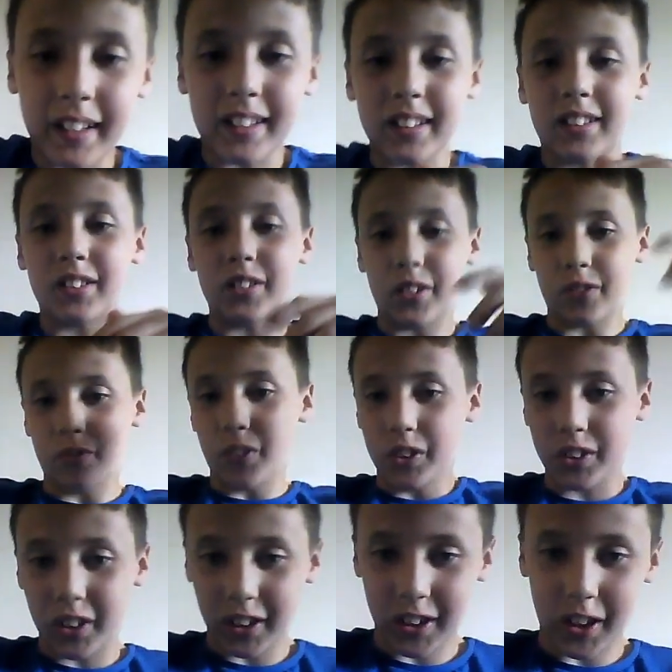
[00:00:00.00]
I had to just
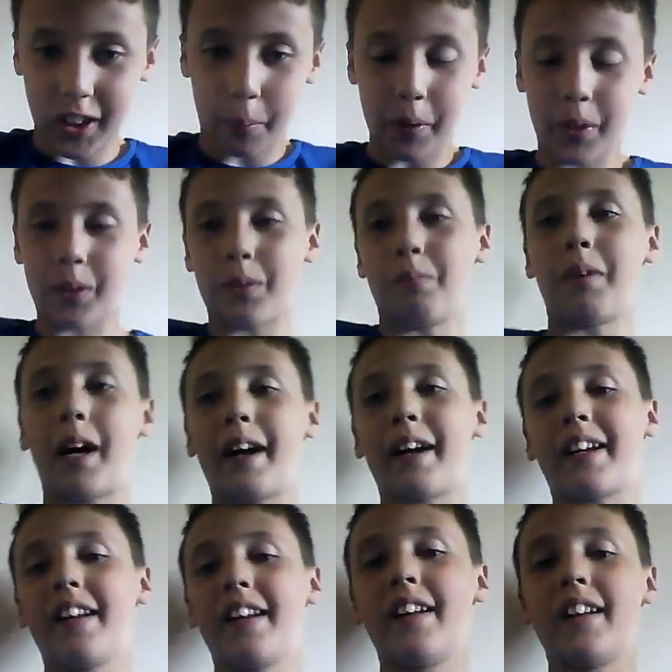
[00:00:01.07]
run to the shop and come
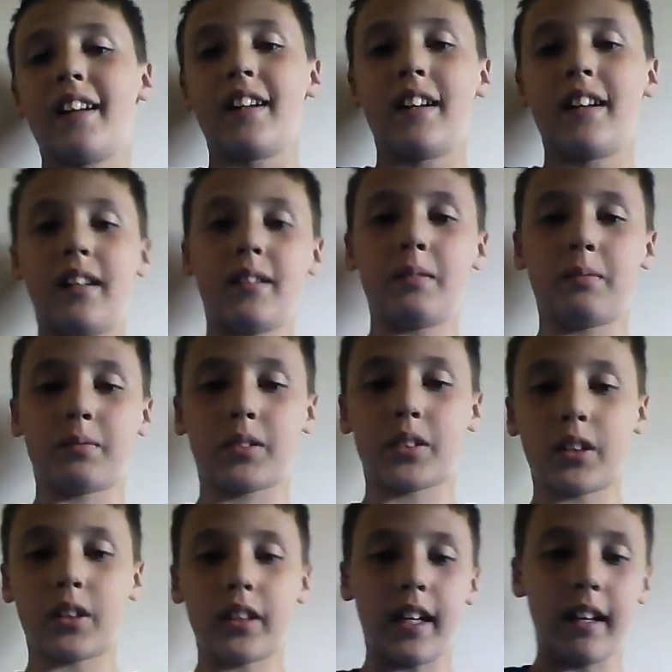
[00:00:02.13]
back. Um,
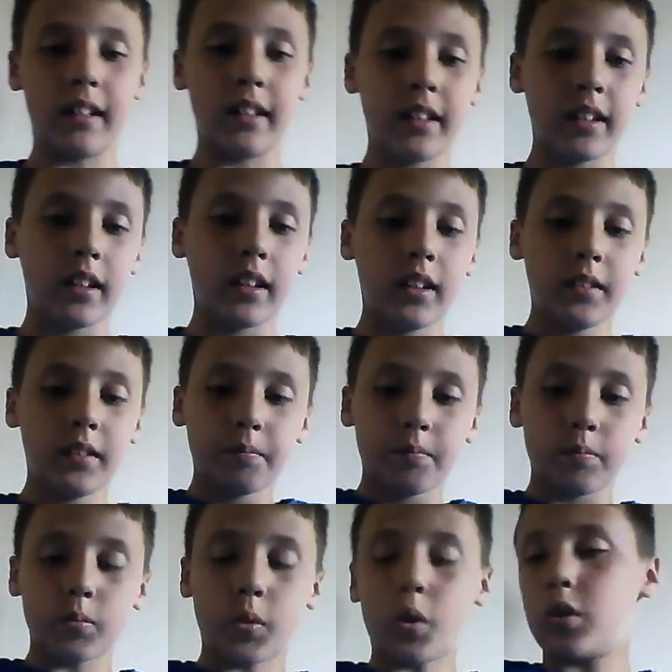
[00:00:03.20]
so yeah,
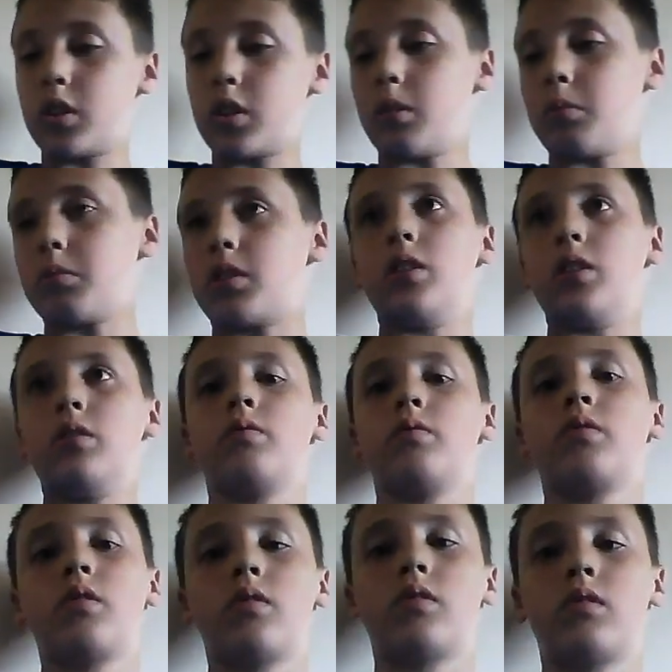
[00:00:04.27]
what was you up to?
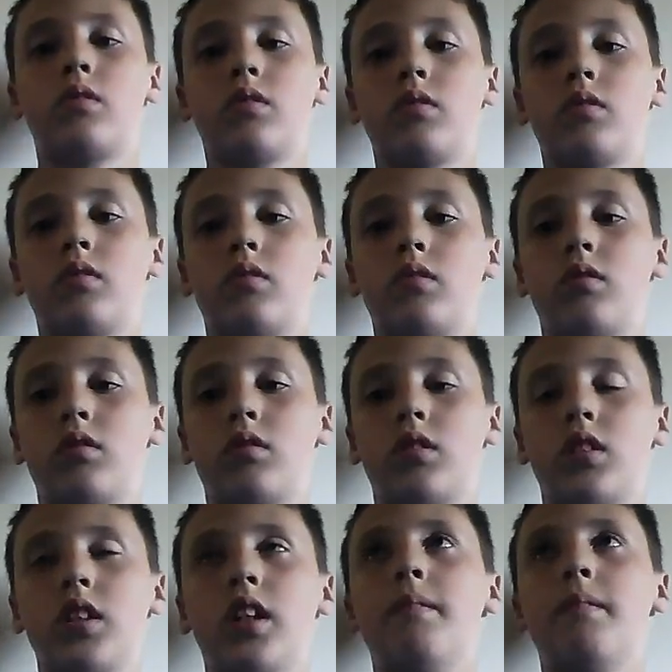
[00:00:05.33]

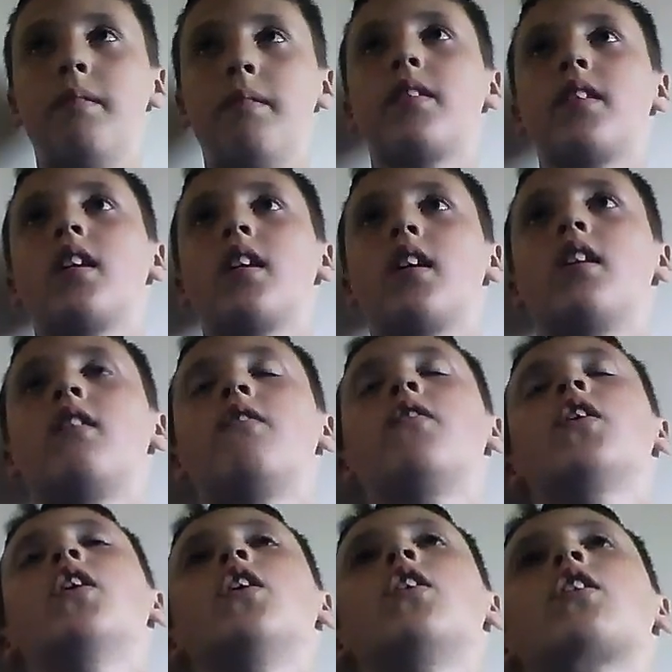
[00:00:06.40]
Shit,
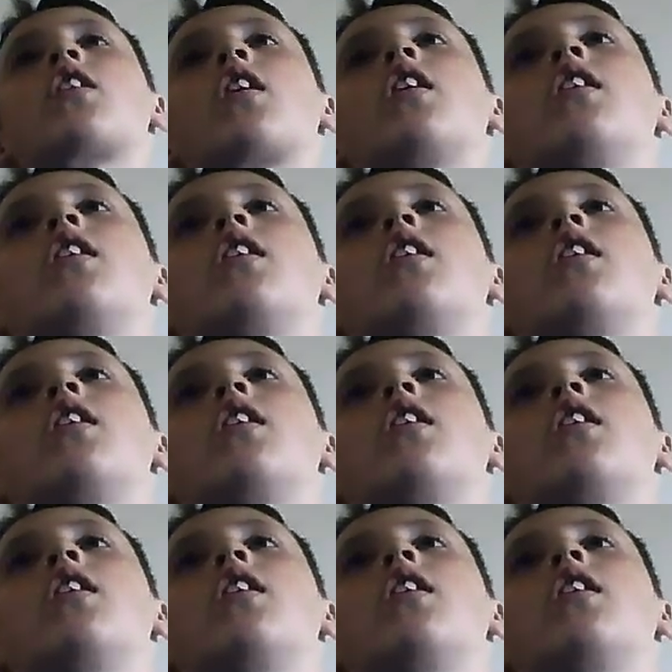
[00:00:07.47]
fuck.